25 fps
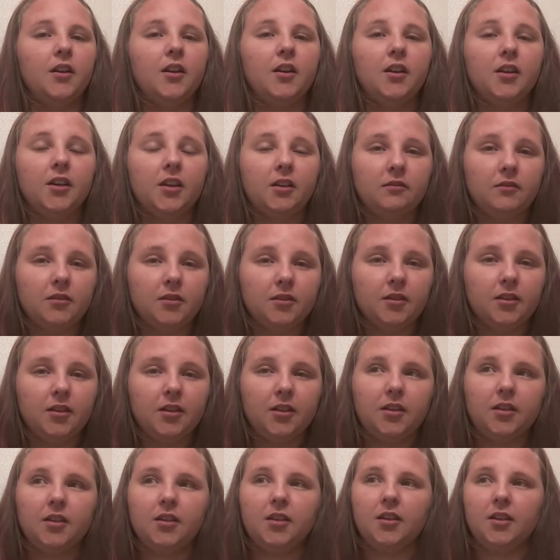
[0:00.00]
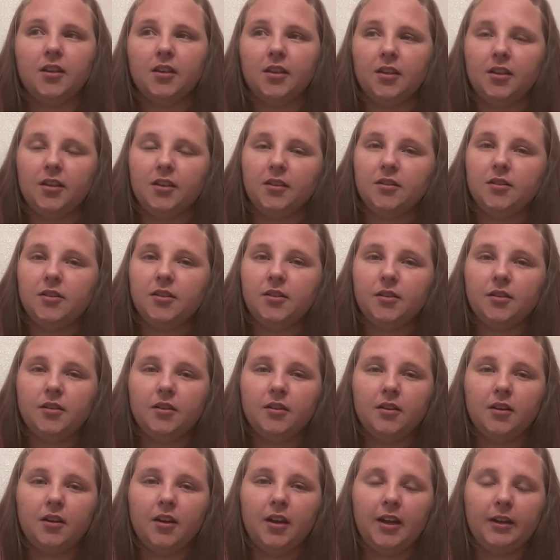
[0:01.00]
can relate and
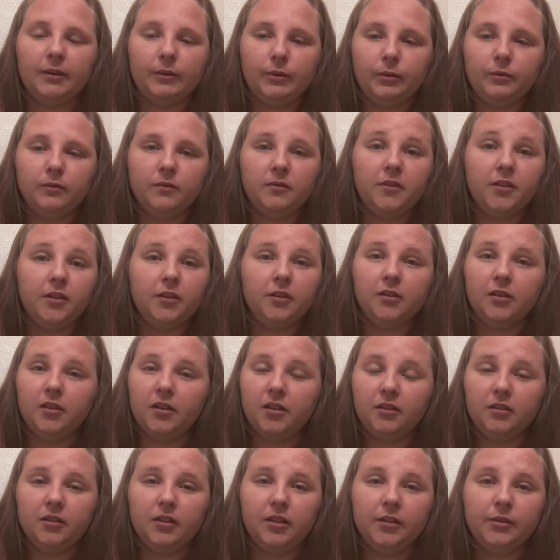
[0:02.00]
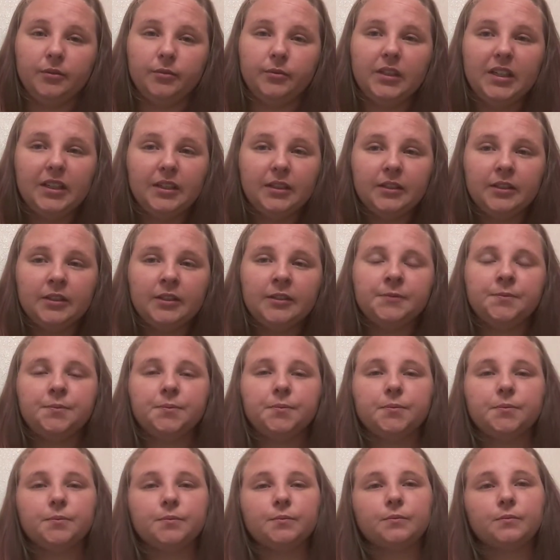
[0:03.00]
I won't feel alone.
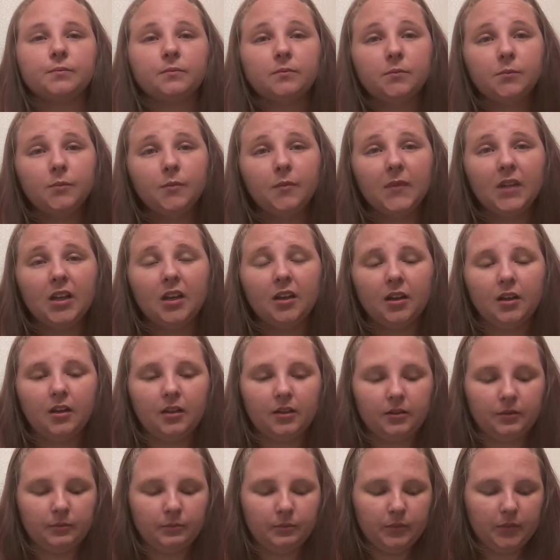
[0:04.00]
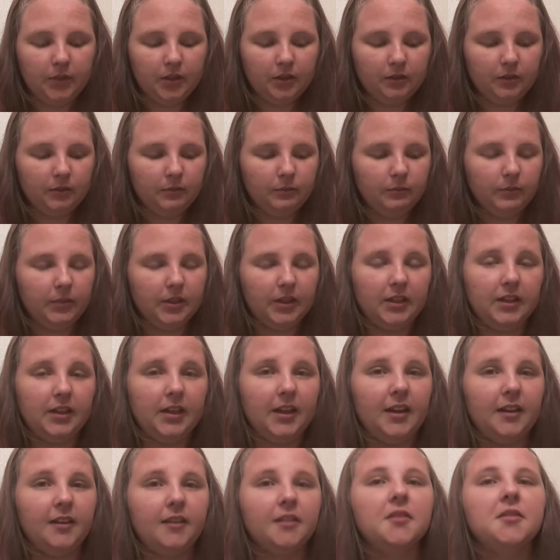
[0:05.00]
But yeah,
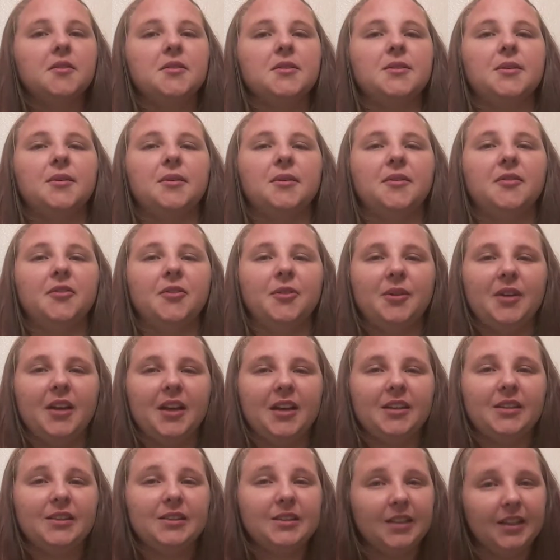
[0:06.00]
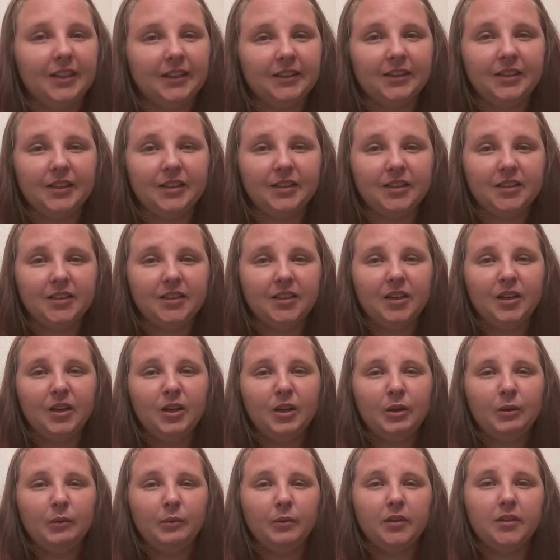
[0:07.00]
so if you guys like this,
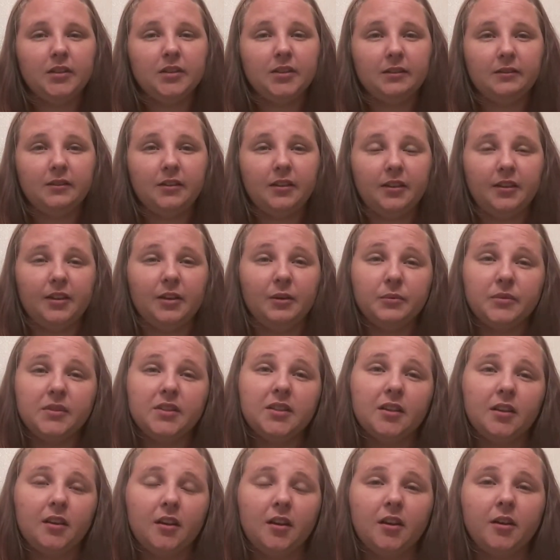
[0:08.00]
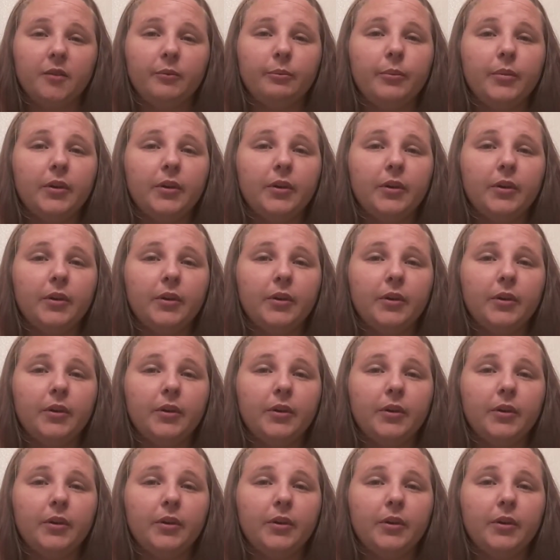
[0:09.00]
please give it a thumbs up.